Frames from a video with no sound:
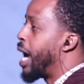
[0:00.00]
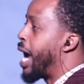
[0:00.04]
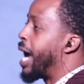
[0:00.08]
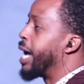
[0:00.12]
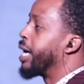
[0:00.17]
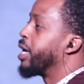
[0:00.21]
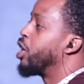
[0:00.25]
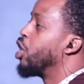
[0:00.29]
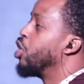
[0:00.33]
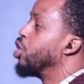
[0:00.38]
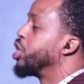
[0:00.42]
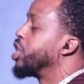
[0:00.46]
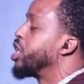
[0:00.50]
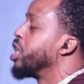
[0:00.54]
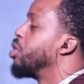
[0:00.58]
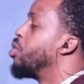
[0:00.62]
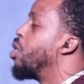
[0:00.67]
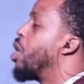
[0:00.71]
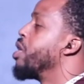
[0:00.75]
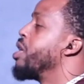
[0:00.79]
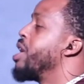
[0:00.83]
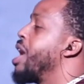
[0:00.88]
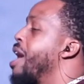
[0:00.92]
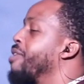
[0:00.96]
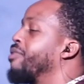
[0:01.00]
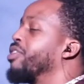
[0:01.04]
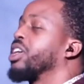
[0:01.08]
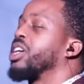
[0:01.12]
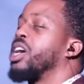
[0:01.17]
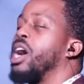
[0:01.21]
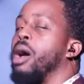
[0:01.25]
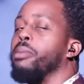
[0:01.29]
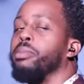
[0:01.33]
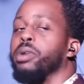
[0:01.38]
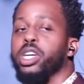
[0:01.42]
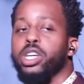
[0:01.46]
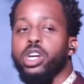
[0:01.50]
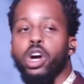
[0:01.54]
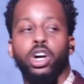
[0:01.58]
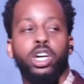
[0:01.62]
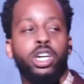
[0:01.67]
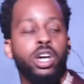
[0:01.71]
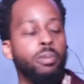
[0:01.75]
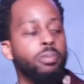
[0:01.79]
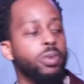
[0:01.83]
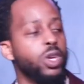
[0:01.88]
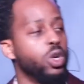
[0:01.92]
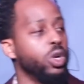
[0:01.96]
And Gucci will never come to your
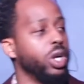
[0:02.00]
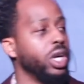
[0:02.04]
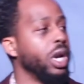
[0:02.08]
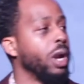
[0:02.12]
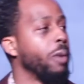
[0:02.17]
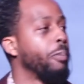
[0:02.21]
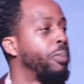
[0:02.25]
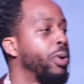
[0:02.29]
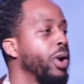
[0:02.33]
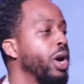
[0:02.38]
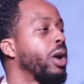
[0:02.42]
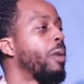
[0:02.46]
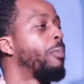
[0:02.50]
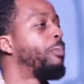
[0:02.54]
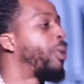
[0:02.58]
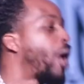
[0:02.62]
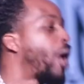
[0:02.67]
community and put a